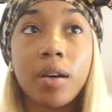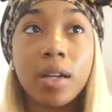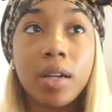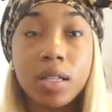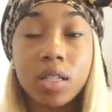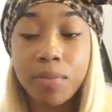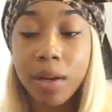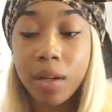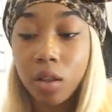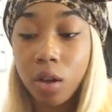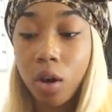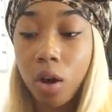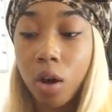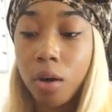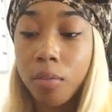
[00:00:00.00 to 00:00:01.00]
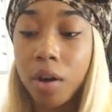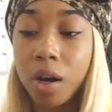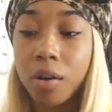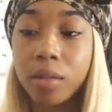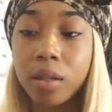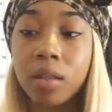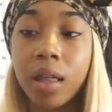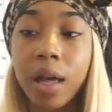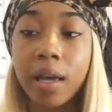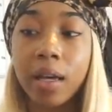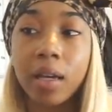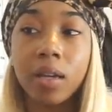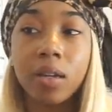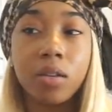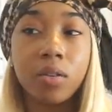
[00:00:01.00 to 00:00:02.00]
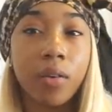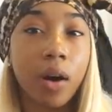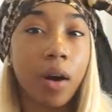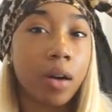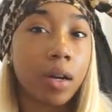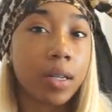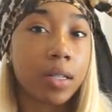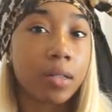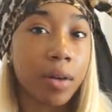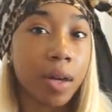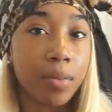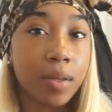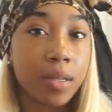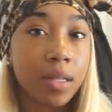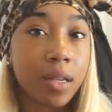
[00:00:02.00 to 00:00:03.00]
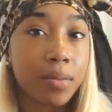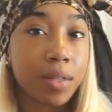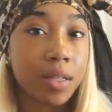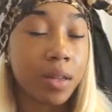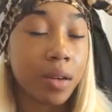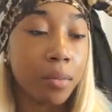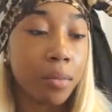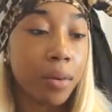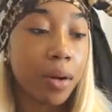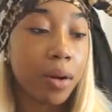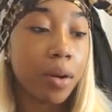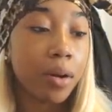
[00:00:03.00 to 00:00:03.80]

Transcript: can expect the haul probably like end of August, maybe September,